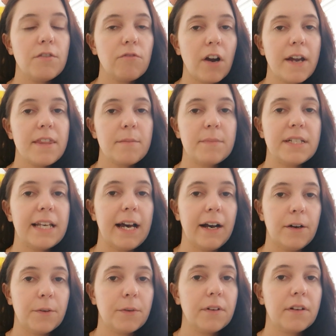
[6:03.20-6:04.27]
write them
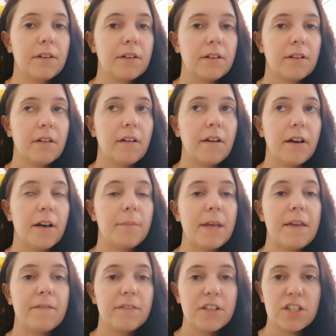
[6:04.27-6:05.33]
down,
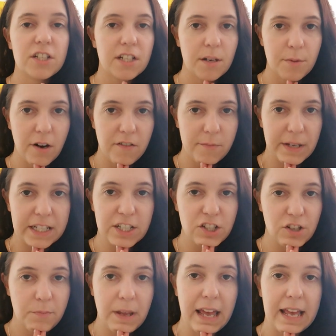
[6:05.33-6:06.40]
even if it's just in a private
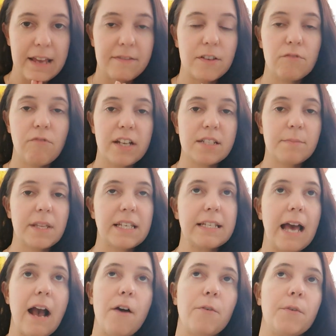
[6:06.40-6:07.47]
message to me, if you write something
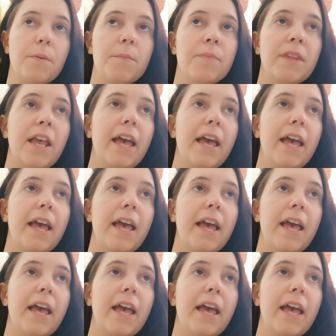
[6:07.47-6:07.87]
down,